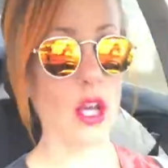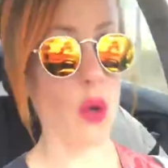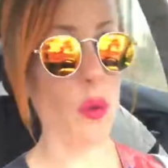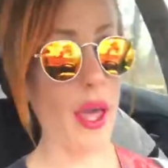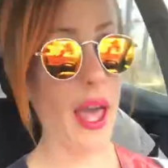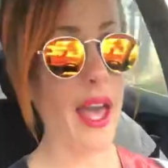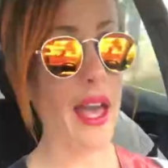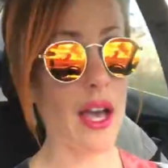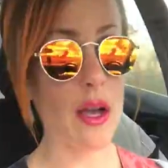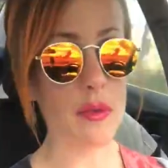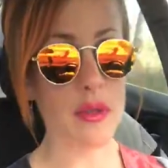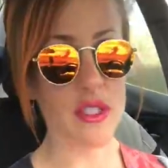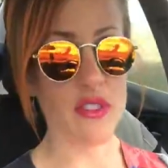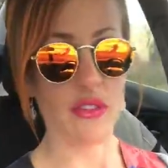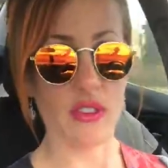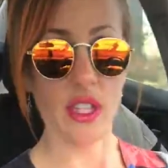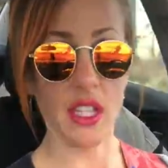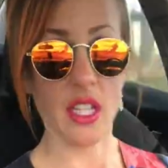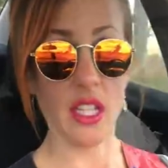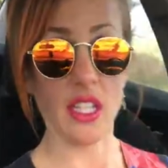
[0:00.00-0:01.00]
okay, I was
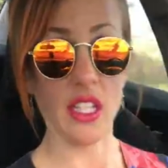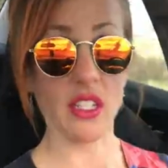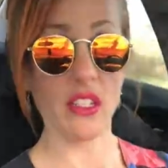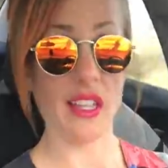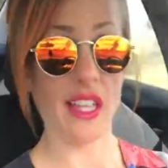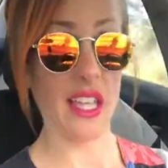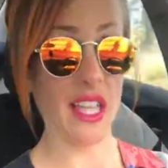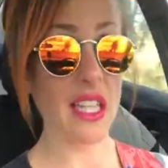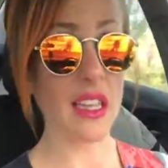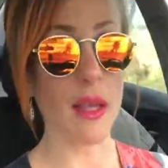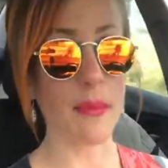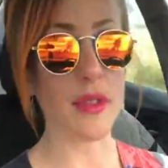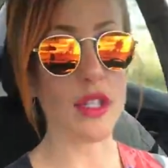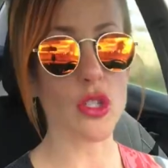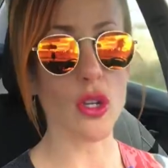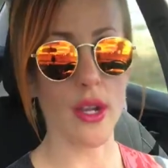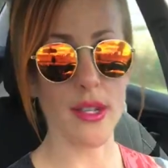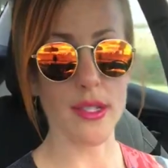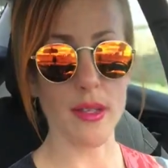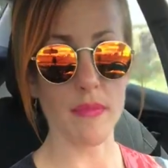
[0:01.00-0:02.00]
feeling a little icky, let me
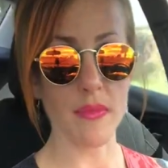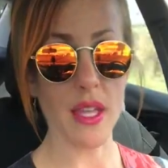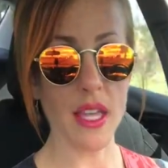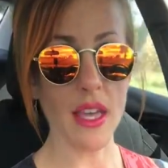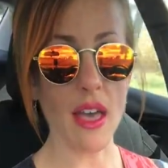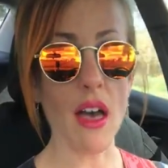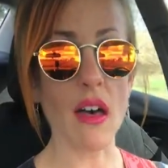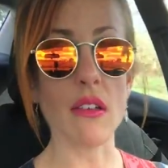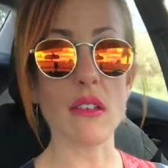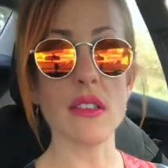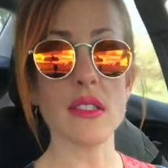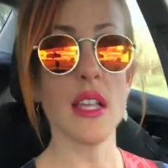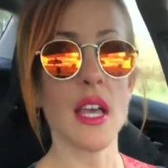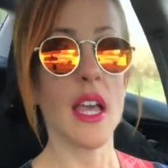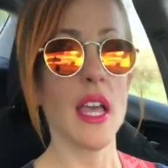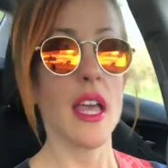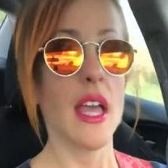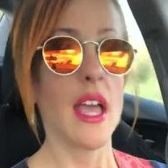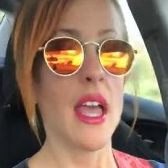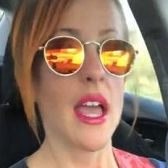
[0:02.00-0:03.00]
try something else
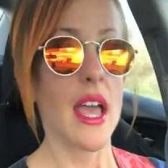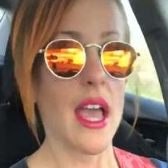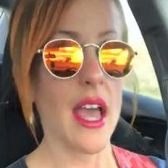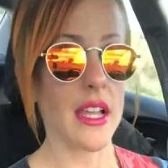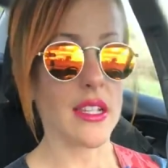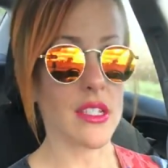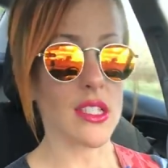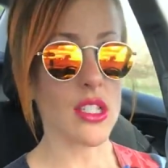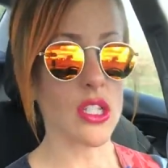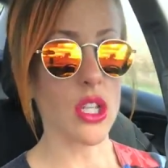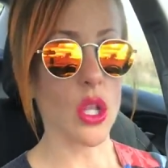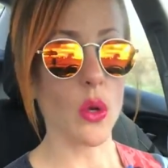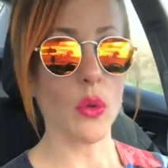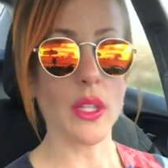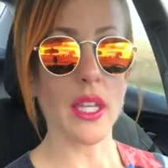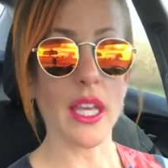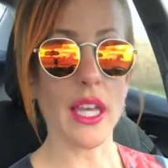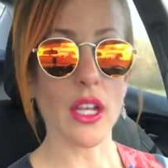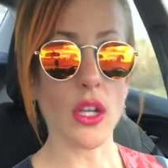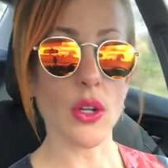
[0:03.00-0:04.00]
and
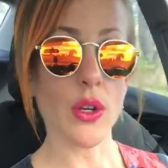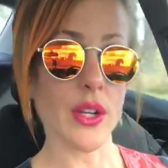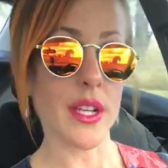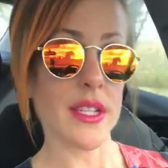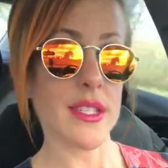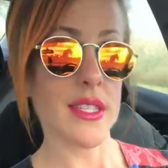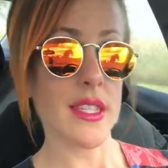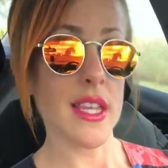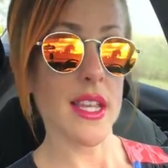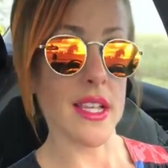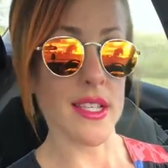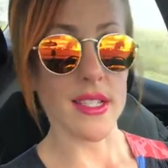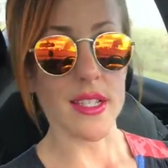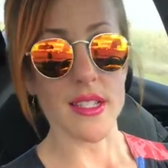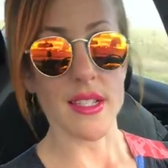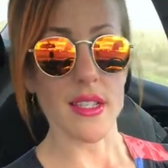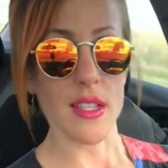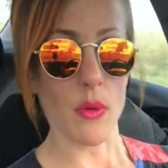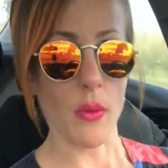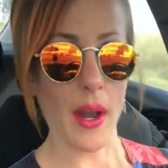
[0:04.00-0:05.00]
slowly increase this
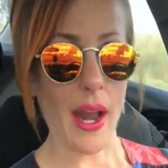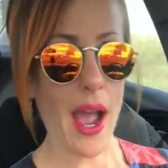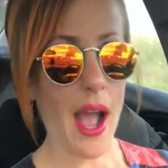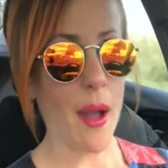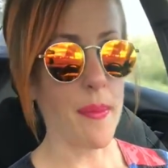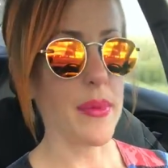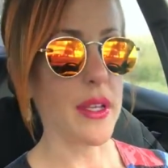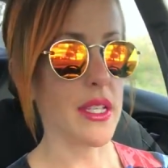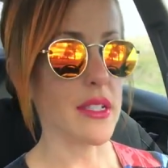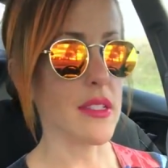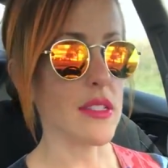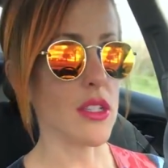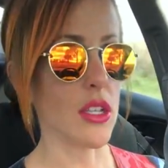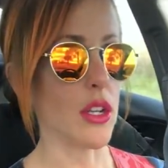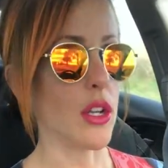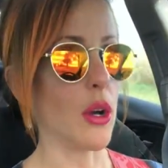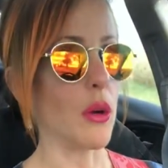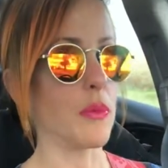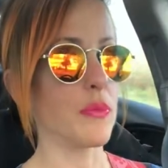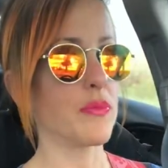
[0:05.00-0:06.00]
and see what happens. You
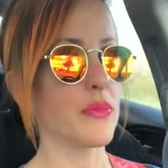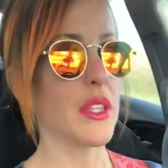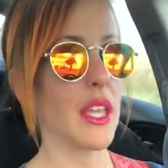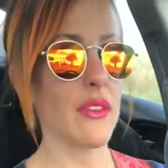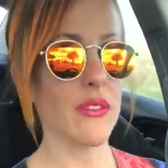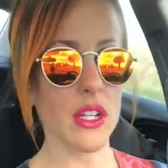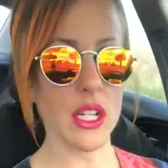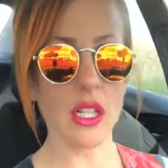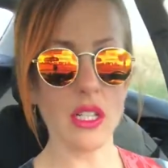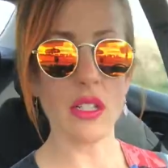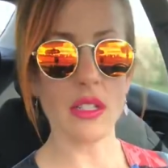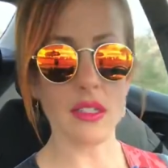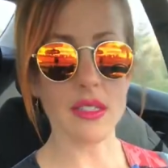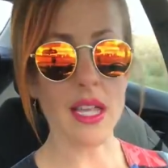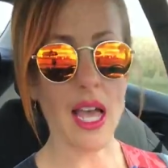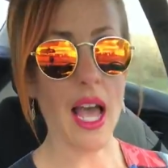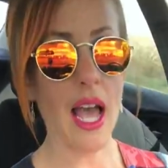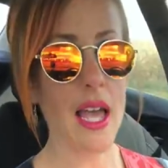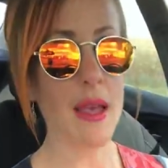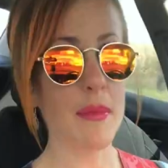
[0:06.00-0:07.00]
know, give it a little
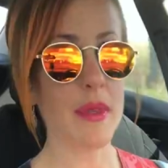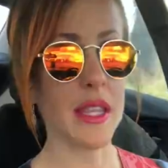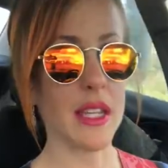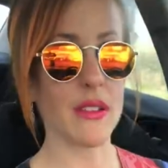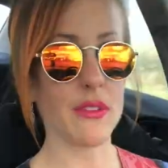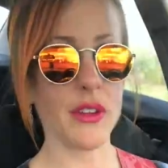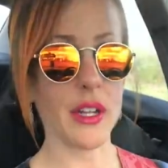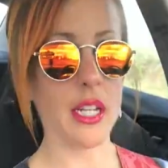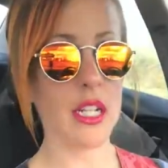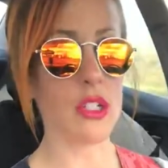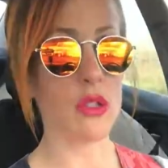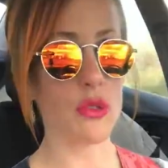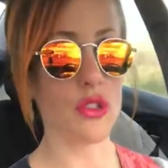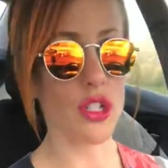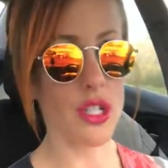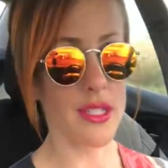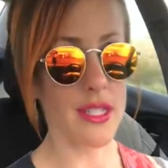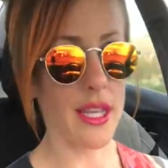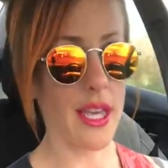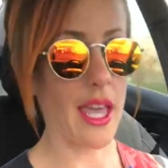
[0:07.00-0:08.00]
time, and then if I need to
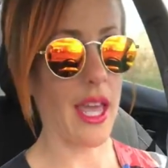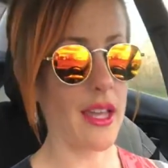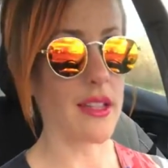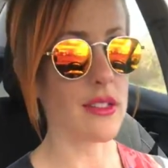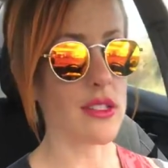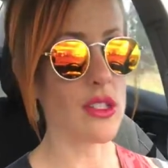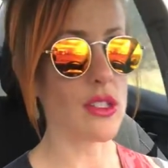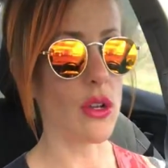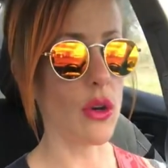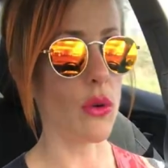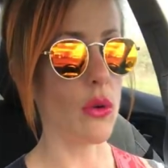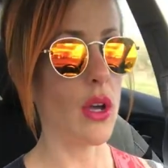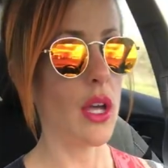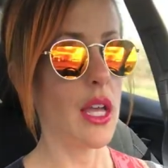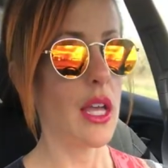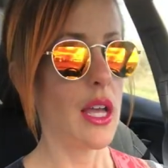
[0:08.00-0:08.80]
adjust, I can. So